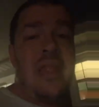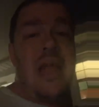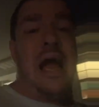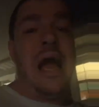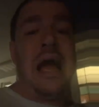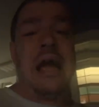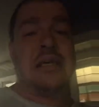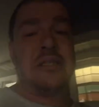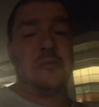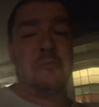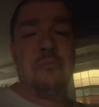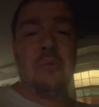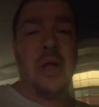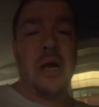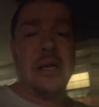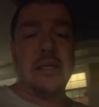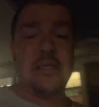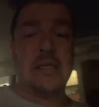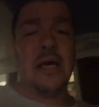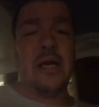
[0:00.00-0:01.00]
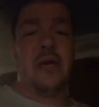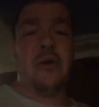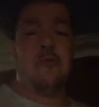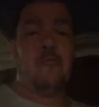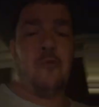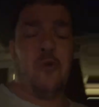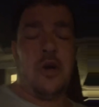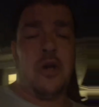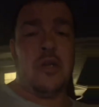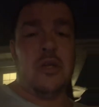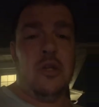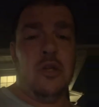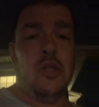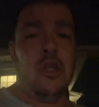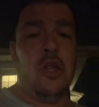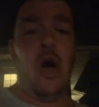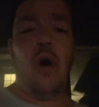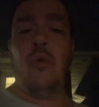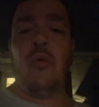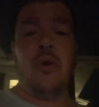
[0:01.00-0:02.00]
I got some plants out here freaking
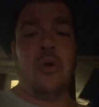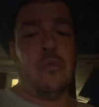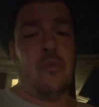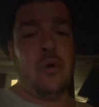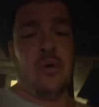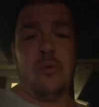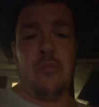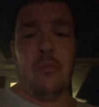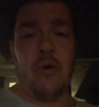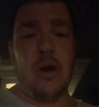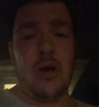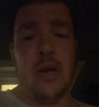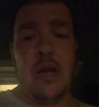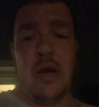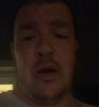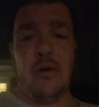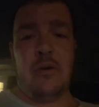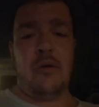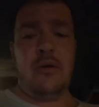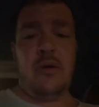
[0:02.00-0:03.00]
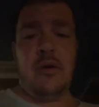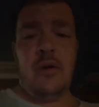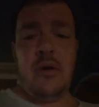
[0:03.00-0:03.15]
loaded with them right now.